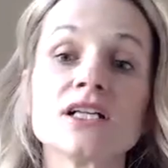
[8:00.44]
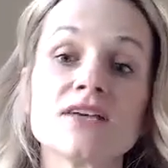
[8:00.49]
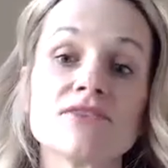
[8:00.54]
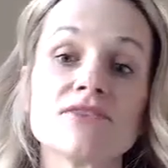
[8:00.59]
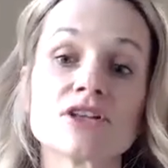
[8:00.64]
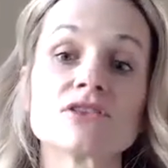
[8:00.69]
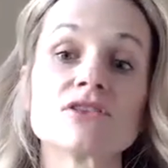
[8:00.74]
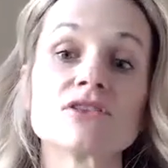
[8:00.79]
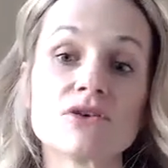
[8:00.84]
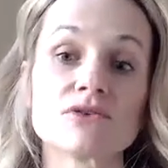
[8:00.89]

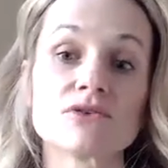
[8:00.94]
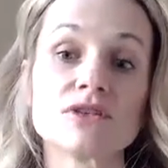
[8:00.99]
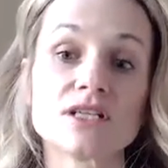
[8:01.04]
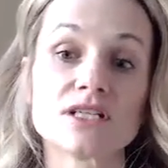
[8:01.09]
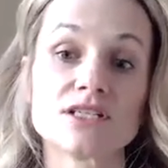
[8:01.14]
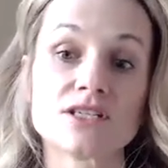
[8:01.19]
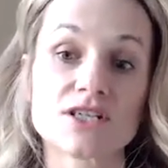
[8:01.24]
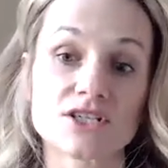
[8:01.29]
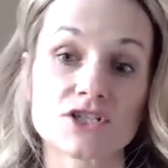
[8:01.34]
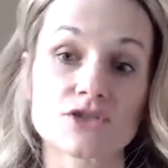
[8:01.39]
even load
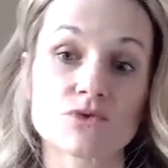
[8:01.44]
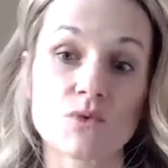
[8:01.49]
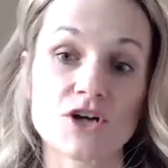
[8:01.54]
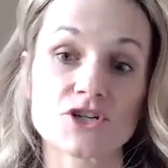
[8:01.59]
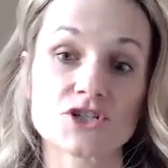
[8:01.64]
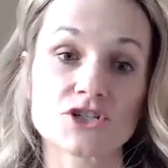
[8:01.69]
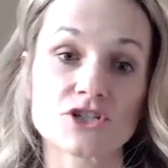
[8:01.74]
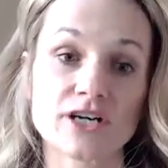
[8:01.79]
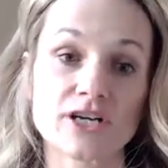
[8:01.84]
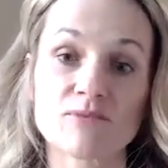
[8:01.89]
the
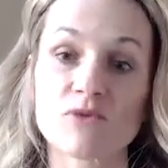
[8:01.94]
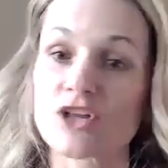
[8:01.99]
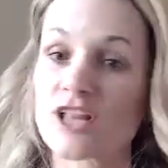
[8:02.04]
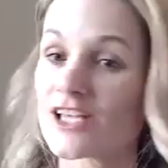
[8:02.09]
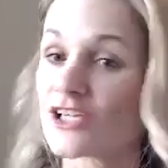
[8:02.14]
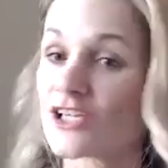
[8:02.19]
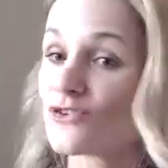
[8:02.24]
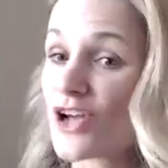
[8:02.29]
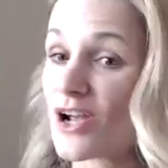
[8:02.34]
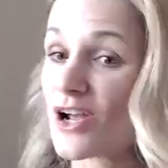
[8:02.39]
dishwasher anymore.
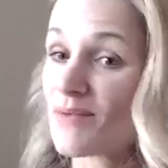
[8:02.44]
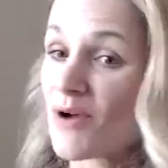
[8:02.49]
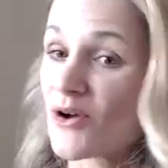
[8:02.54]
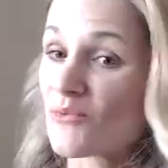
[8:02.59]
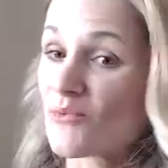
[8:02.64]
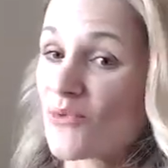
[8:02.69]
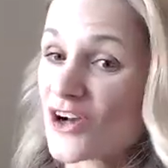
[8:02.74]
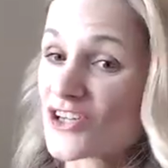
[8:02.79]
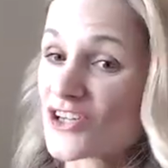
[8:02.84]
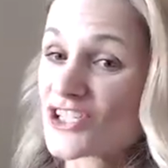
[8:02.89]
Like you were talking about
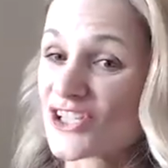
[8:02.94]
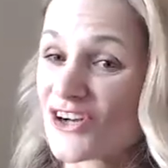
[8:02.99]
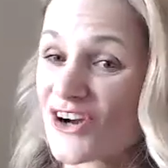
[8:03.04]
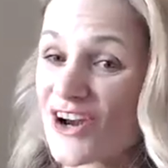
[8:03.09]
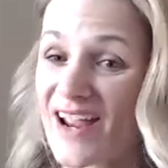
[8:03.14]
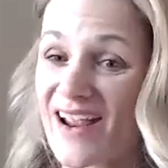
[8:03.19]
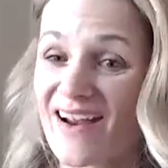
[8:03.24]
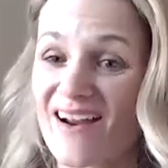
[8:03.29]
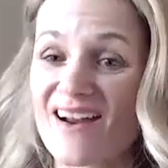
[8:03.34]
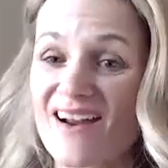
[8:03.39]
washing
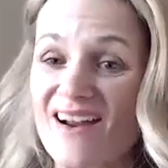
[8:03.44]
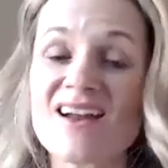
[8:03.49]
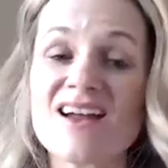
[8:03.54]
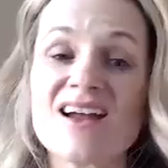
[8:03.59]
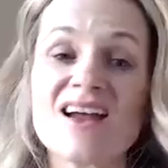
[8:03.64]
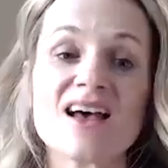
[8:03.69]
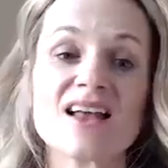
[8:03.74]
hair.